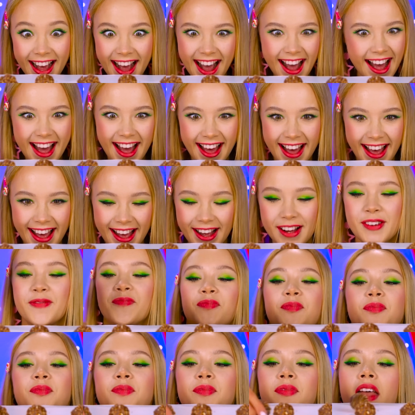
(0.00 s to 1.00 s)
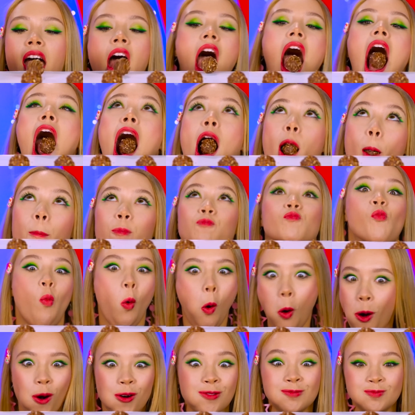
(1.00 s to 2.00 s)
Yeek! Nom
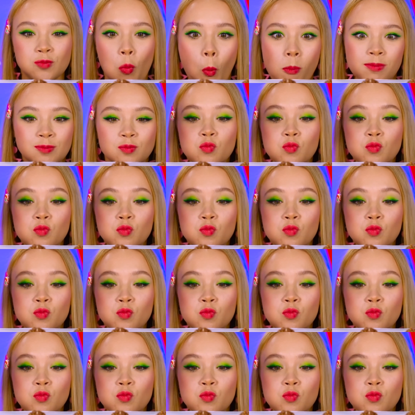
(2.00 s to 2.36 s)
nom nom!